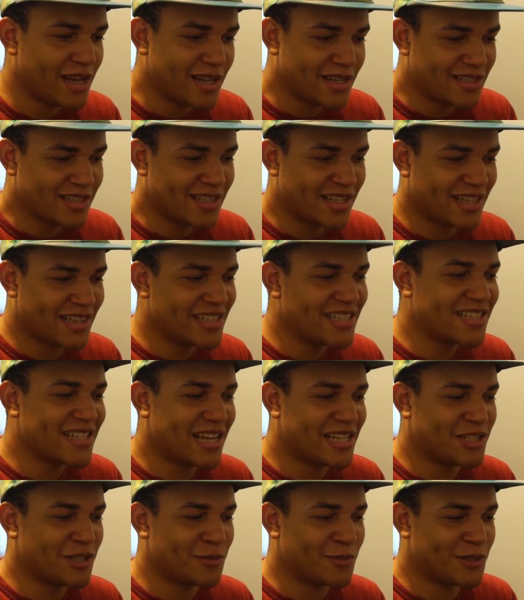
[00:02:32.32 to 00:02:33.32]
See, like, this
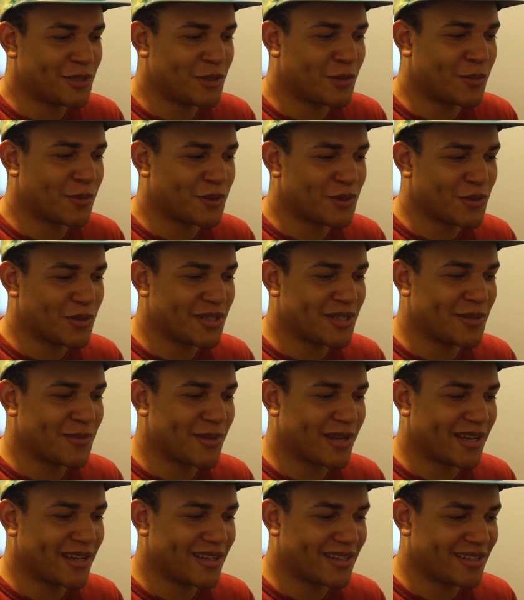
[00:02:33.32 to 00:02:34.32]
costume is super sweet to me.